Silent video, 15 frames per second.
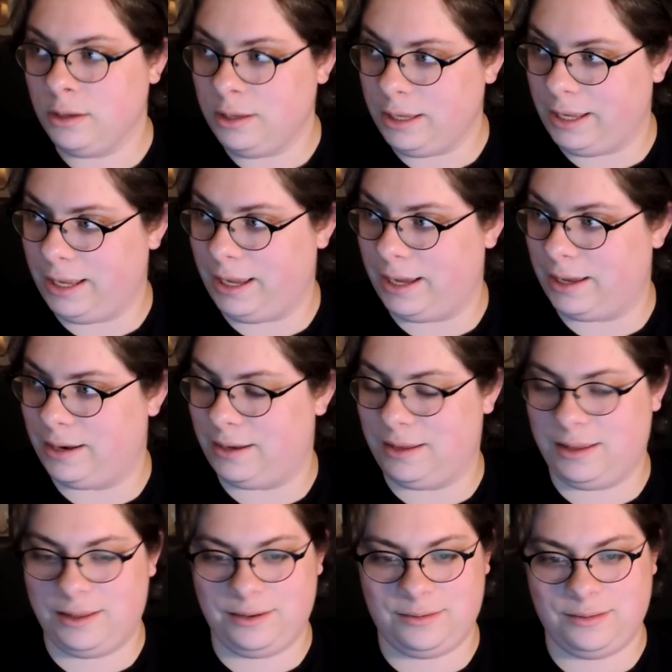and
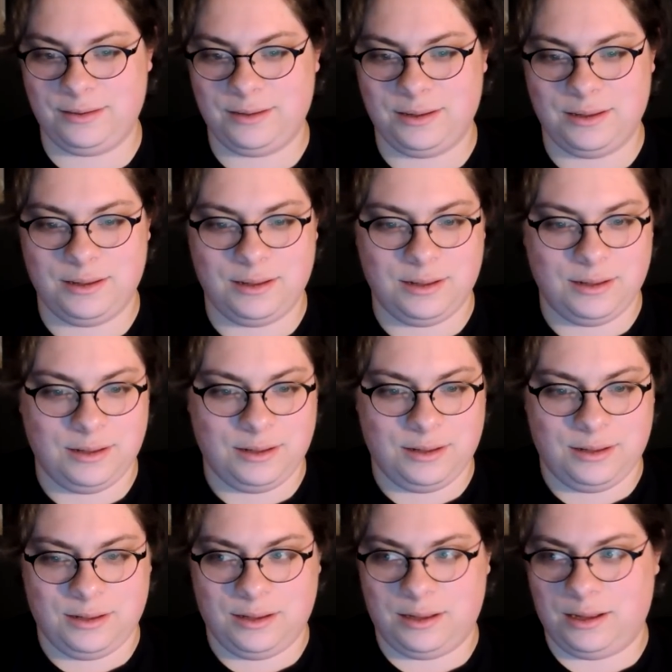
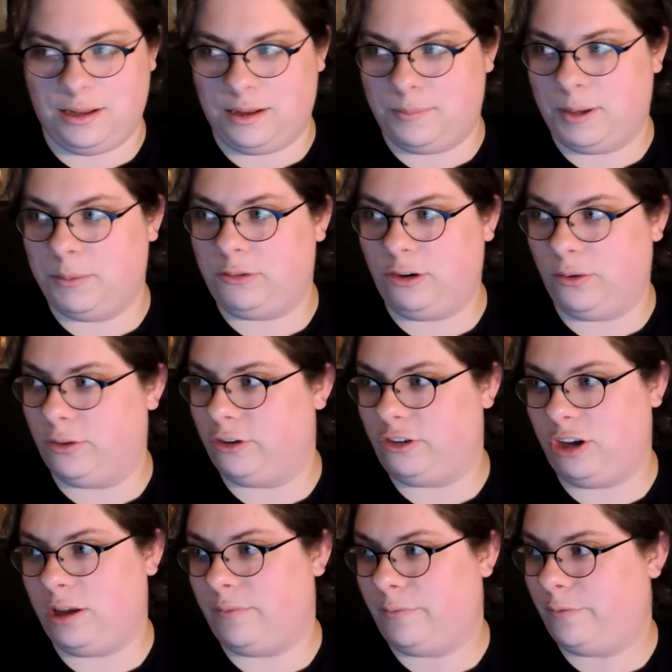um, I'm sure the
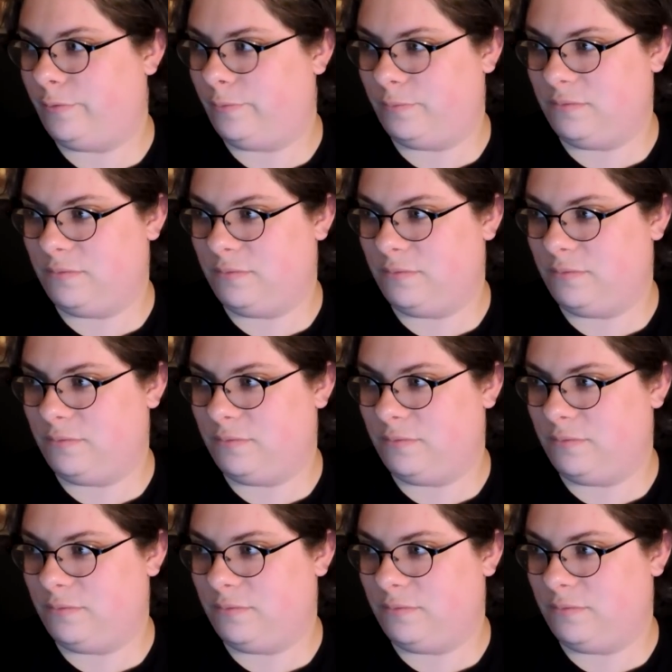chief,